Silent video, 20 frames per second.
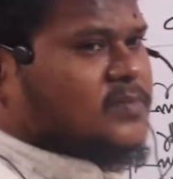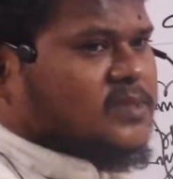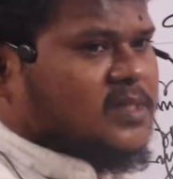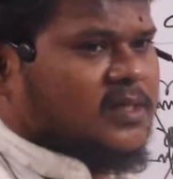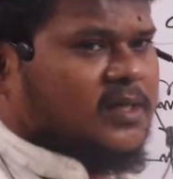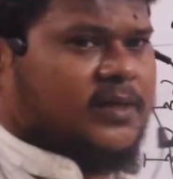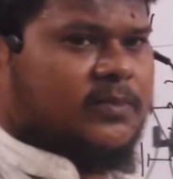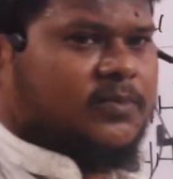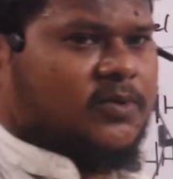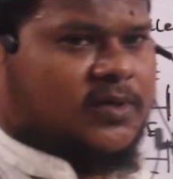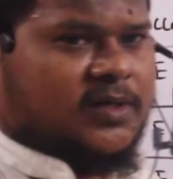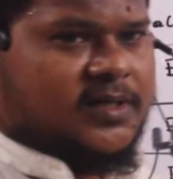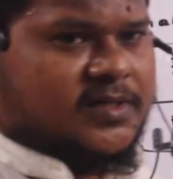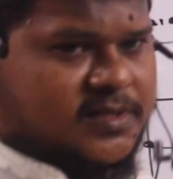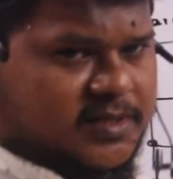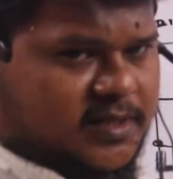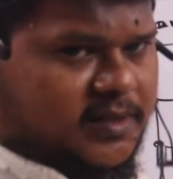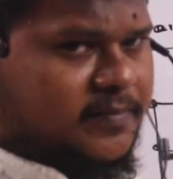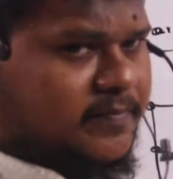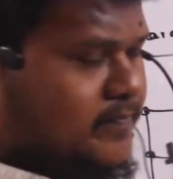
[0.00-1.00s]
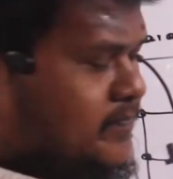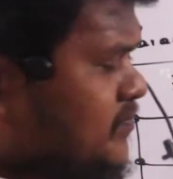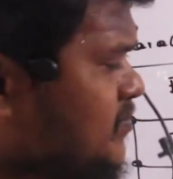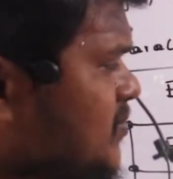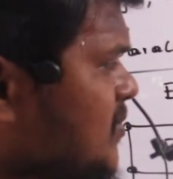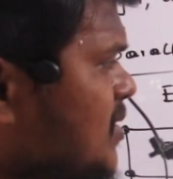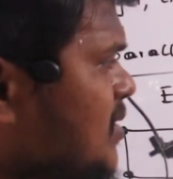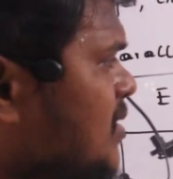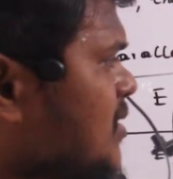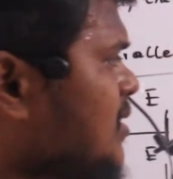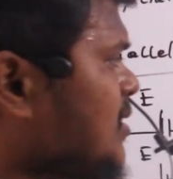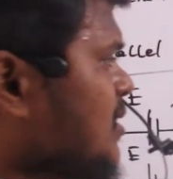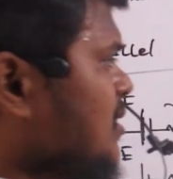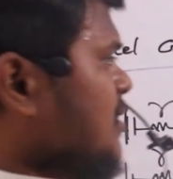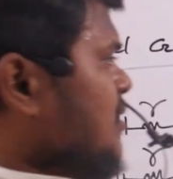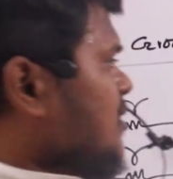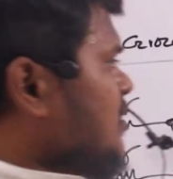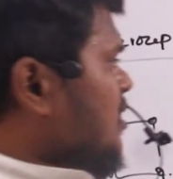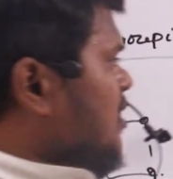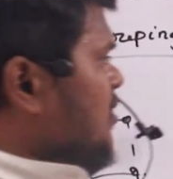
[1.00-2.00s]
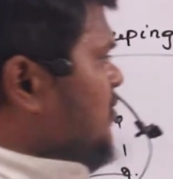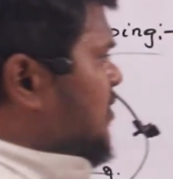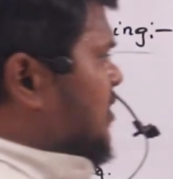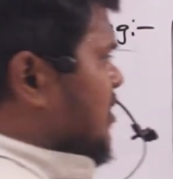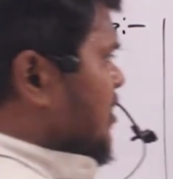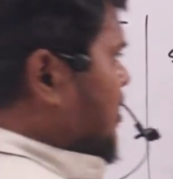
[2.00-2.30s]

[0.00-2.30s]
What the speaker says: Are you able to understand? Now here